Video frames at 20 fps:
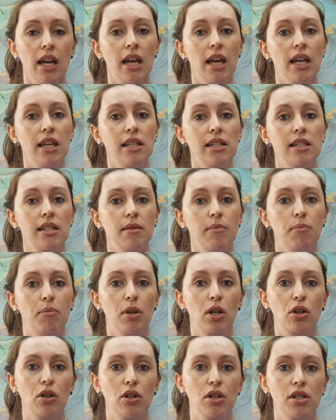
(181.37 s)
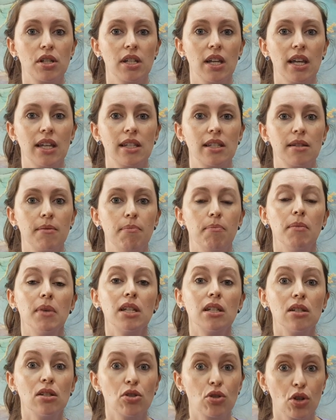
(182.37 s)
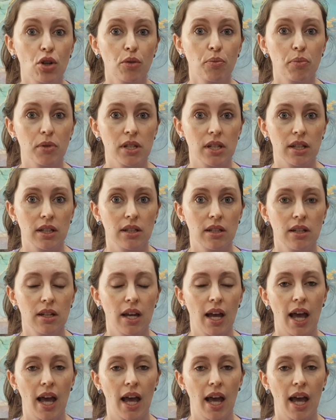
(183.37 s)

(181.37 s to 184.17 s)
is because it's misinterpreted